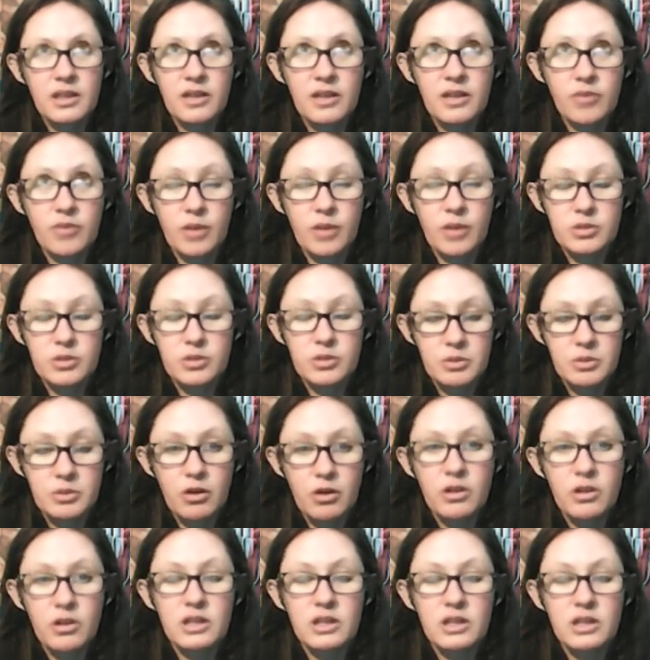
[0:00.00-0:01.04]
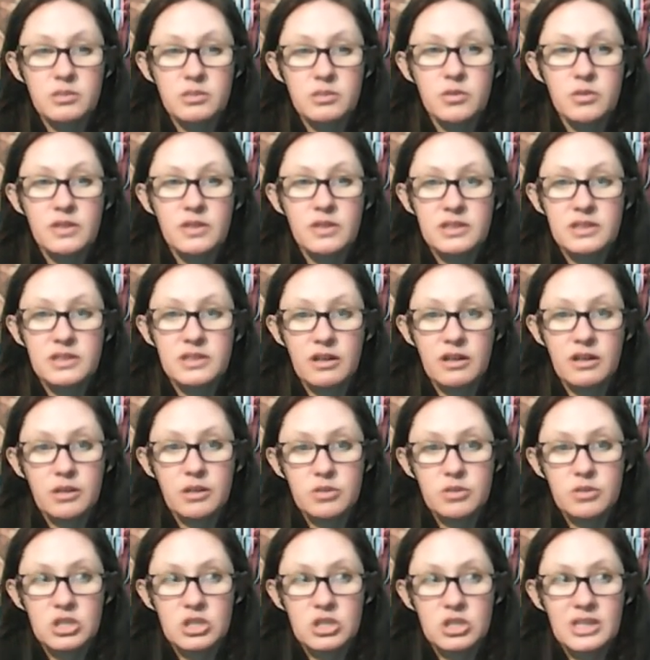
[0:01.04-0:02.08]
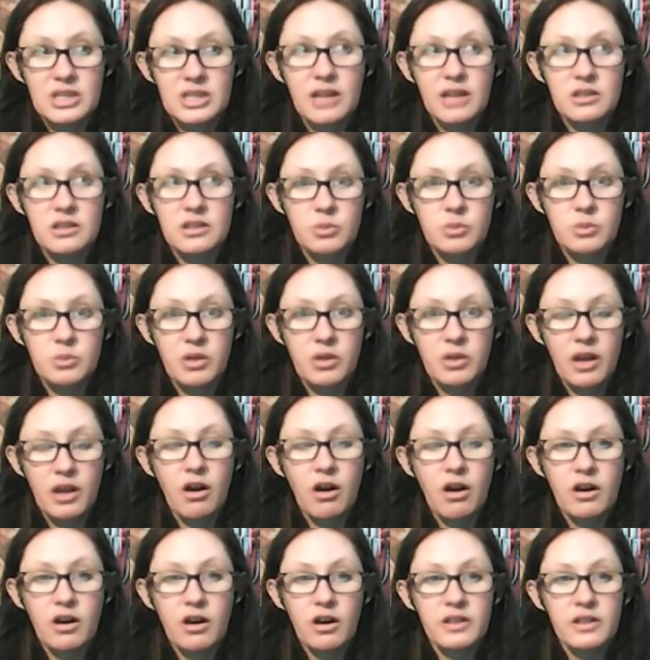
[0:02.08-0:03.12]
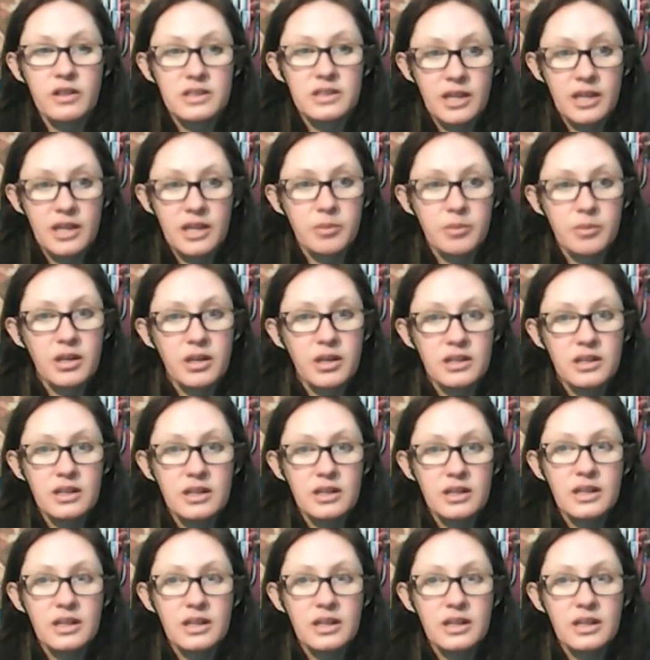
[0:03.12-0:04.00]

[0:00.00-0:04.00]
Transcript: I, I, wish with all these movies now, they would just tell us where they are in the timeline.